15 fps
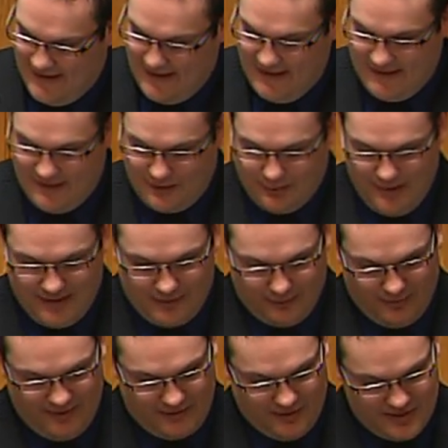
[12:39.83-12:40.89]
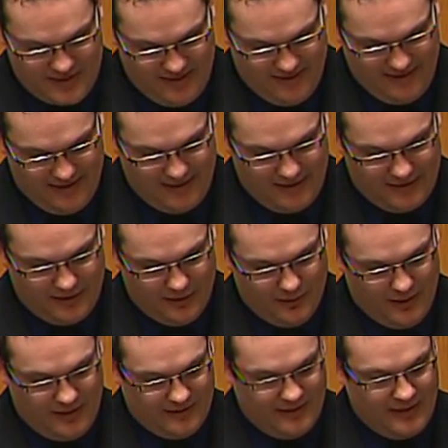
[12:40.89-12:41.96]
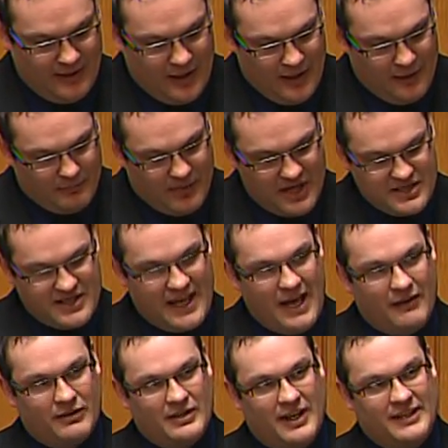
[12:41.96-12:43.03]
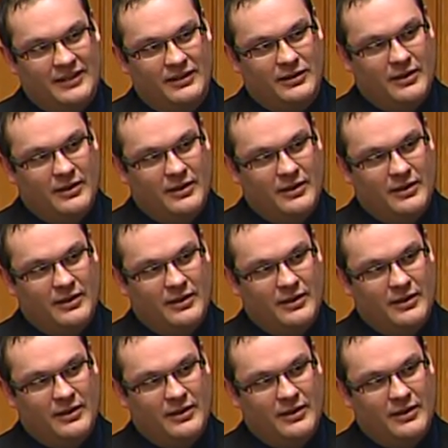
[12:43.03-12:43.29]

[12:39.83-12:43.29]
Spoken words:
he did quite the research he needed to do on budget advertising.